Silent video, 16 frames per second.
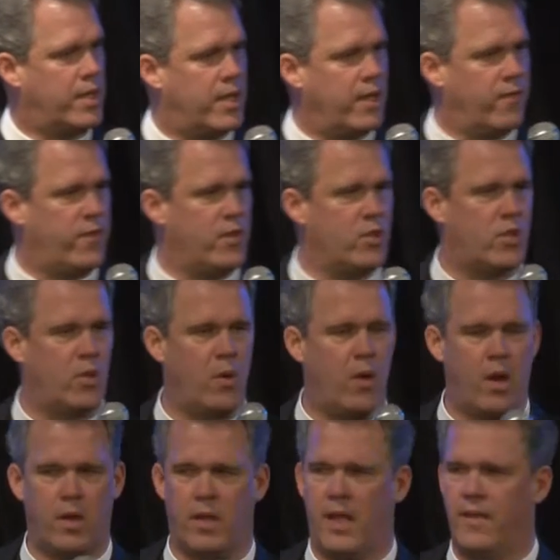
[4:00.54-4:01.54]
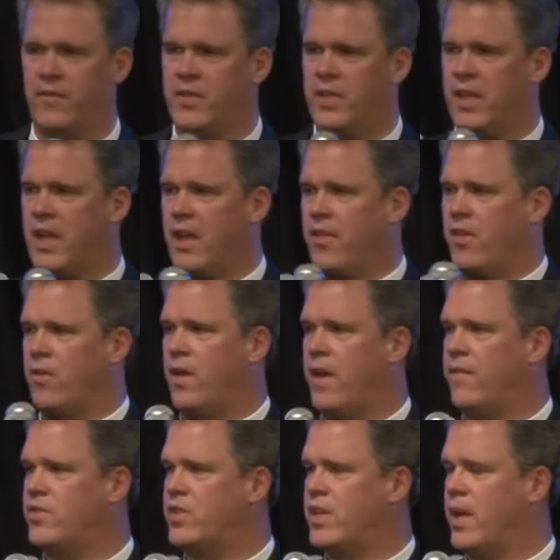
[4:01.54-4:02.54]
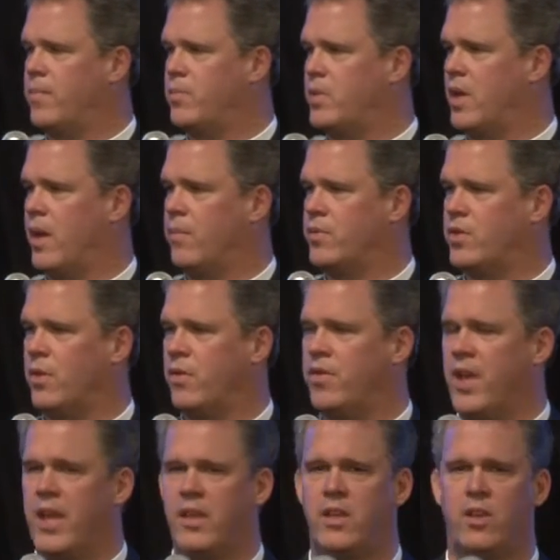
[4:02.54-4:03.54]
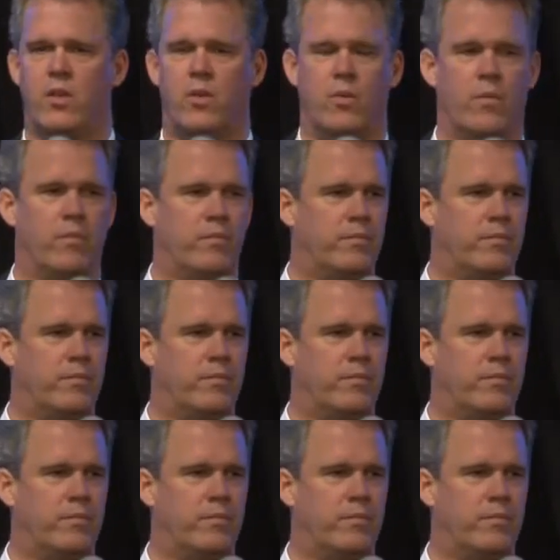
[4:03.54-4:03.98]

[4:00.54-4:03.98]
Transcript: given to our life together have stepped up, so thank you.